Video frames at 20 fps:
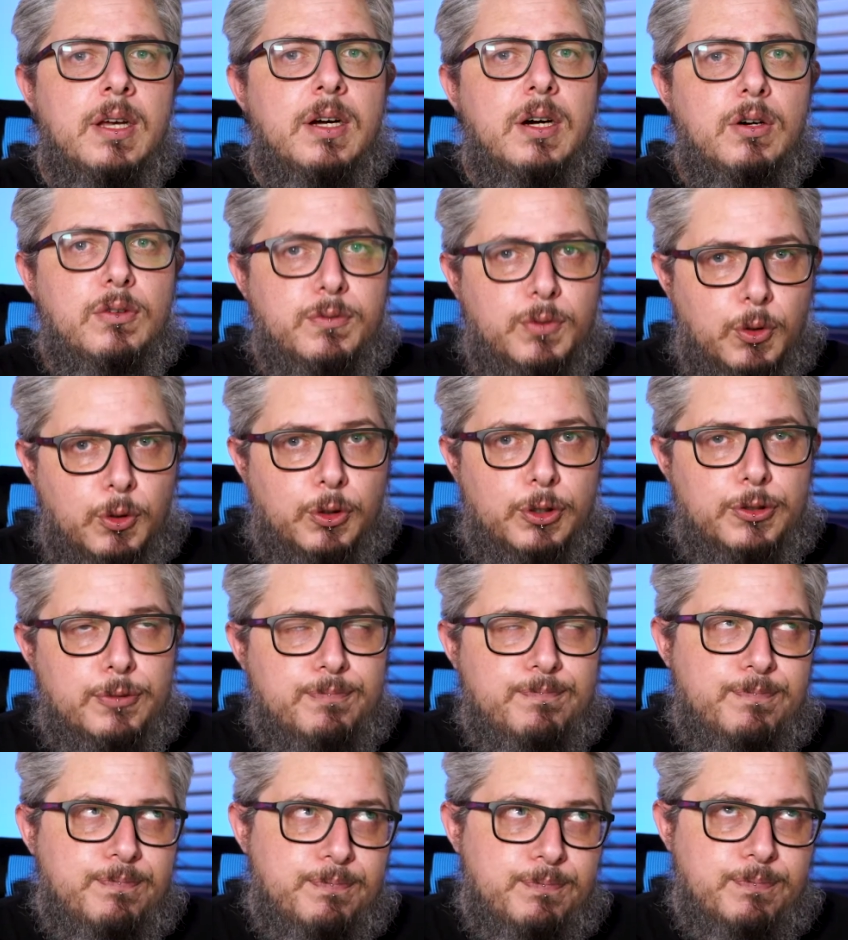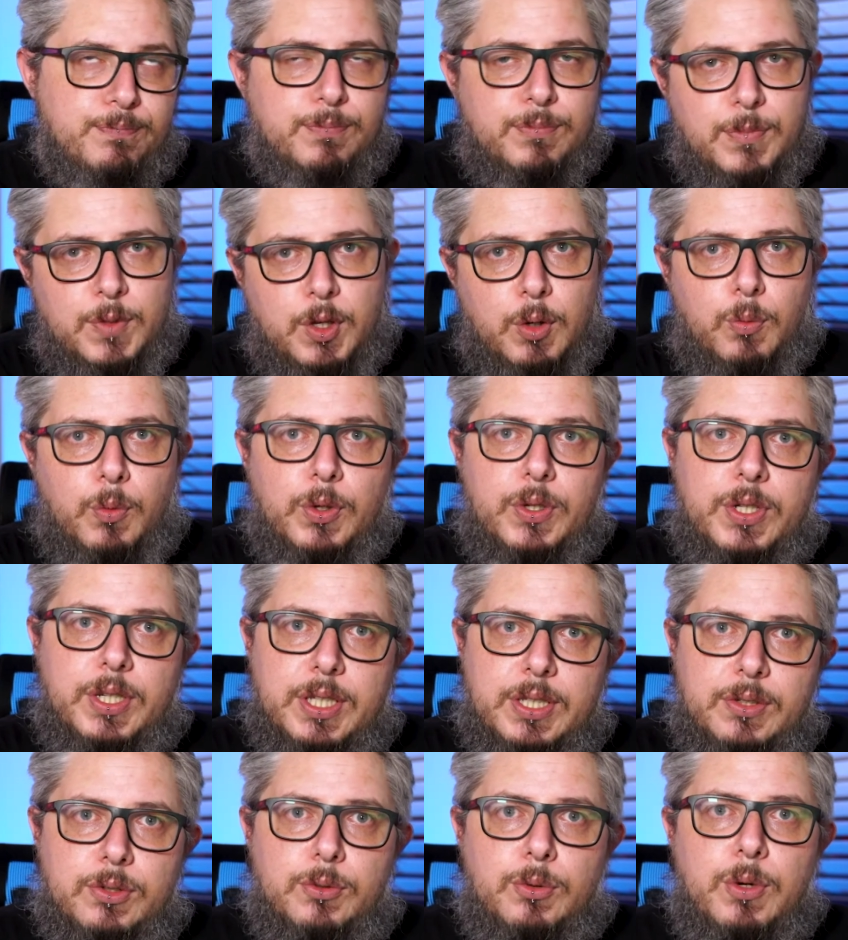Of course, you will
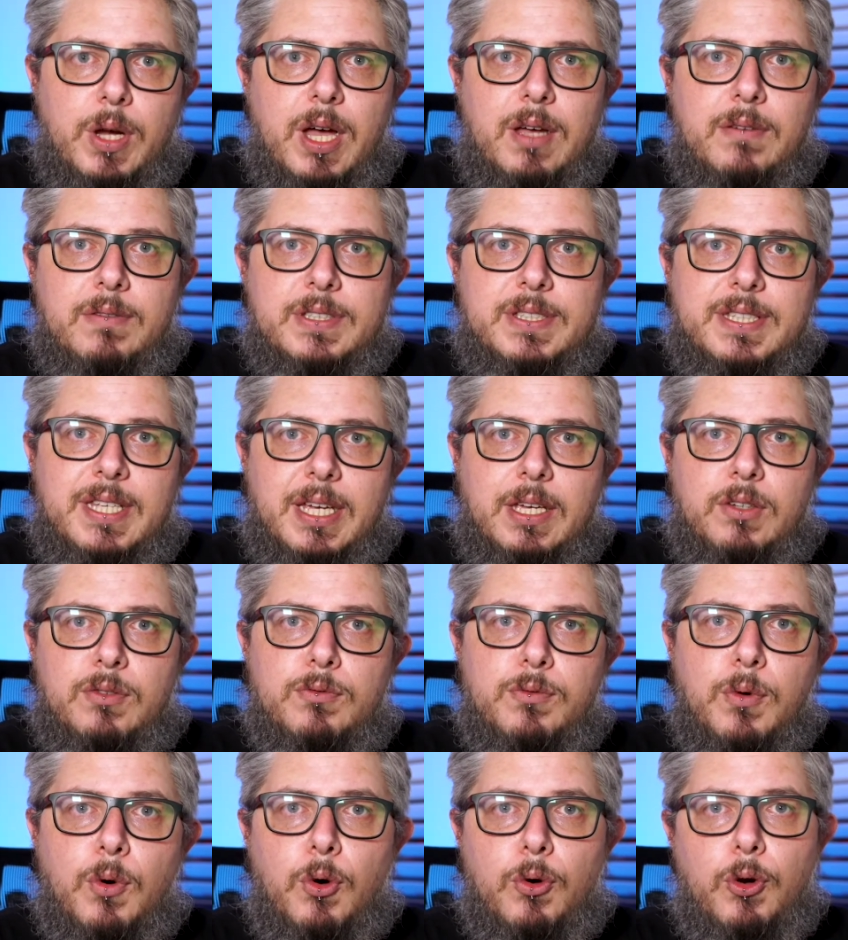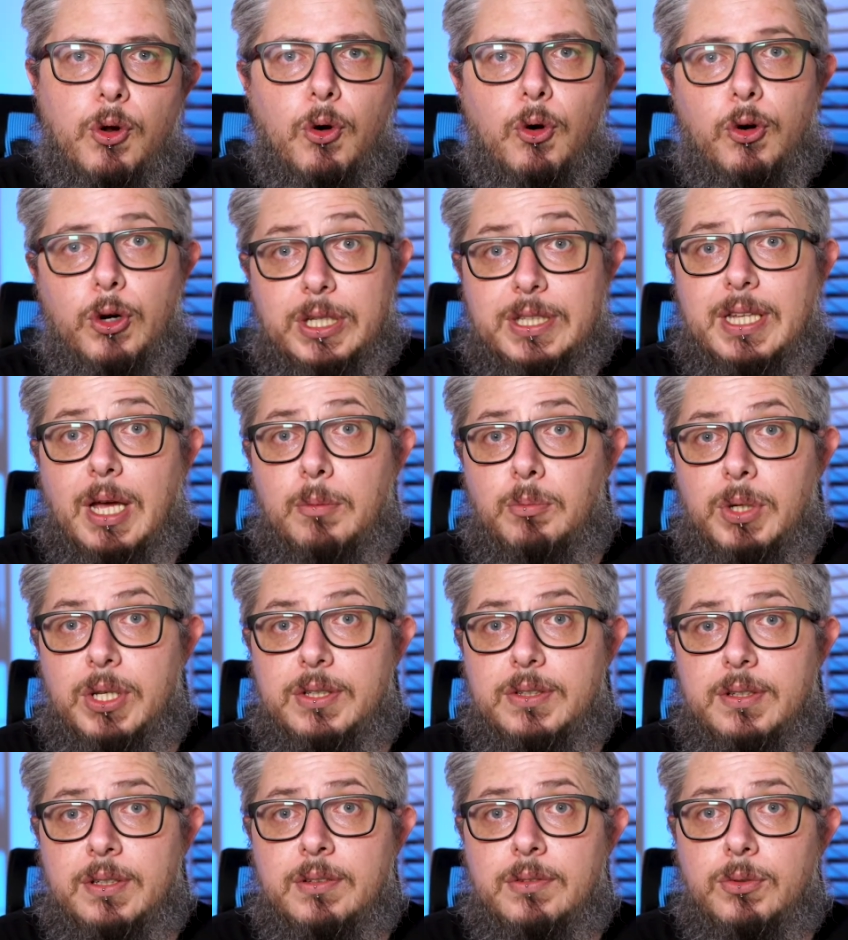need to have a second phone or a
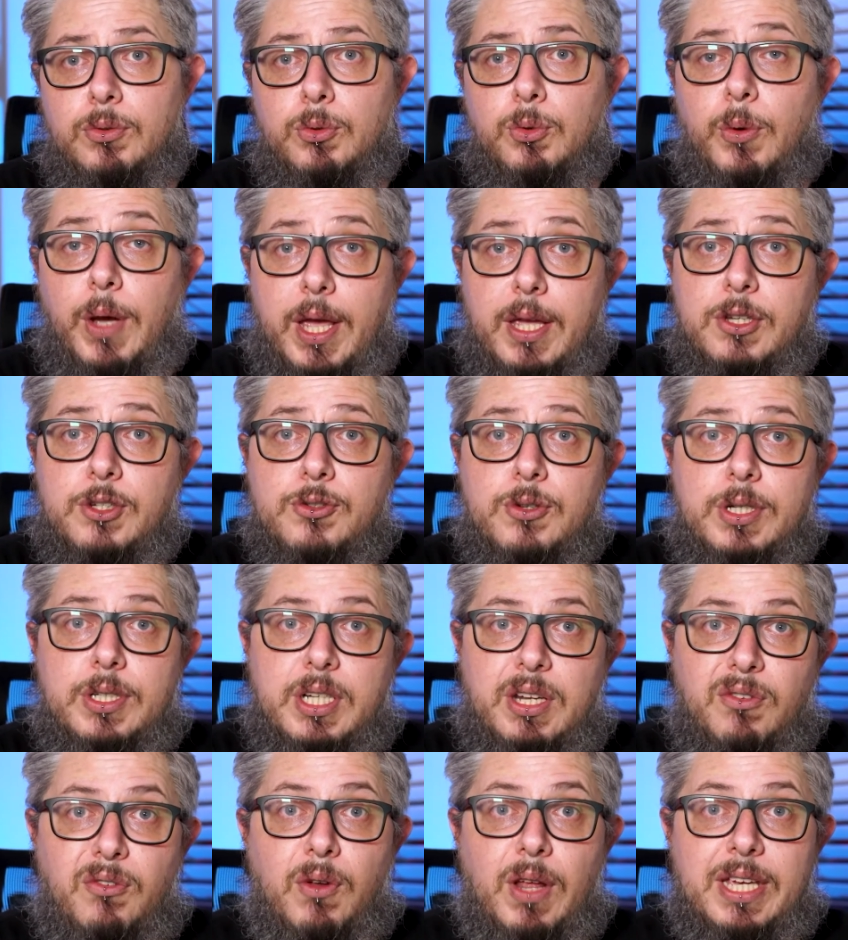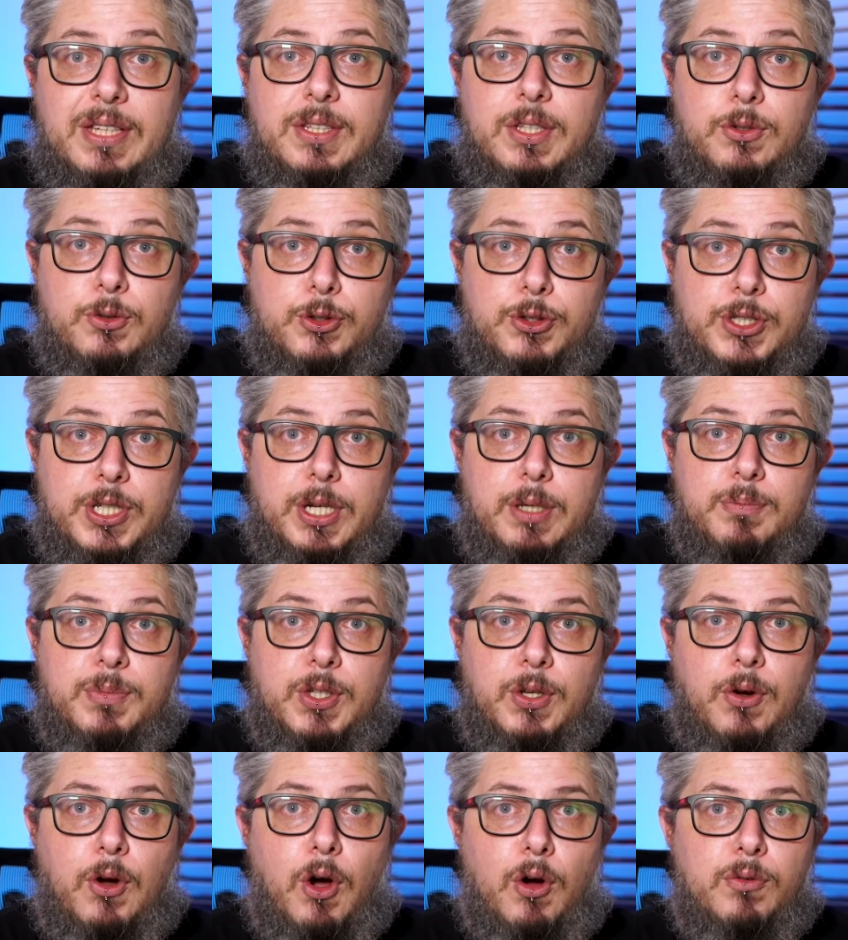tablet to actually reflect your script
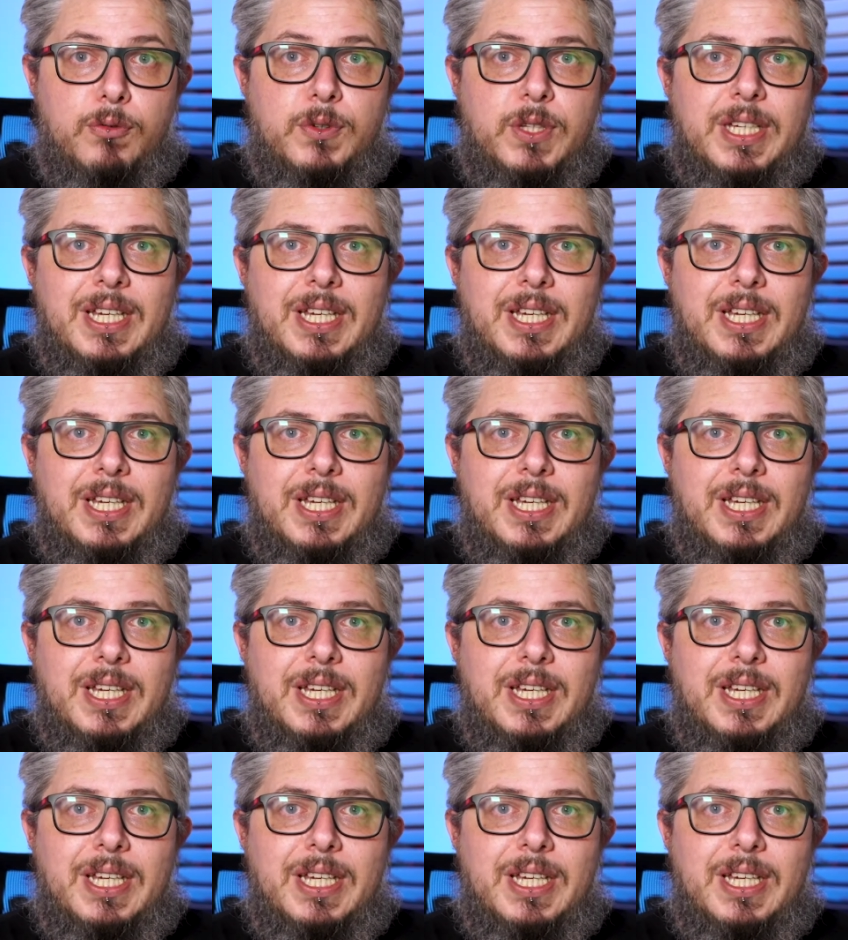off the